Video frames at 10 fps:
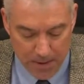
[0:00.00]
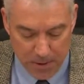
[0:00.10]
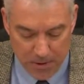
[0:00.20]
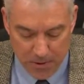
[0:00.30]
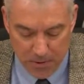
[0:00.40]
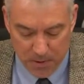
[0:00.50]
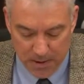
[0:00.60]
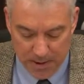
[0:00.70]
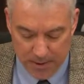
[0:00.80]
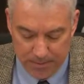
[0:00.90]

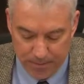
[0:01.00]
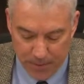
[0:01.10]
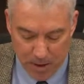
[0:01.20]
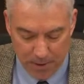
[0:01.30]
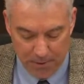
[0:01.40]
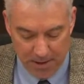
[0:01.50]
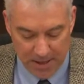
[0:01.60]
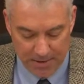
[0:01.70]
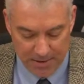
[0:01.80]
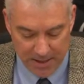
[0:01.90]
to
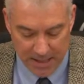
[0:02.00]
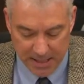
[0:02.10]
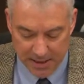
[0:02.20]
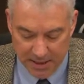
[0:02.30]
authorize the